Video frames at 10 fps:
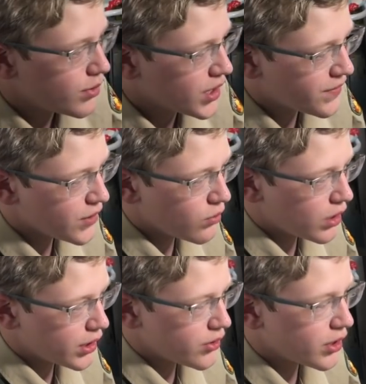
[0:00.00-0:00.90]
but if you
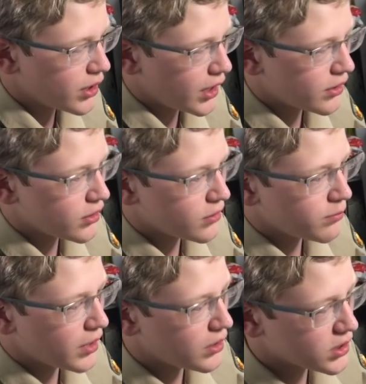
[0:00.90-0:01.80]
want, you can add an
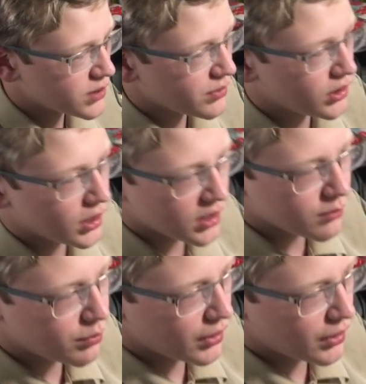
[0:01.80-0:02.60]
embellishment like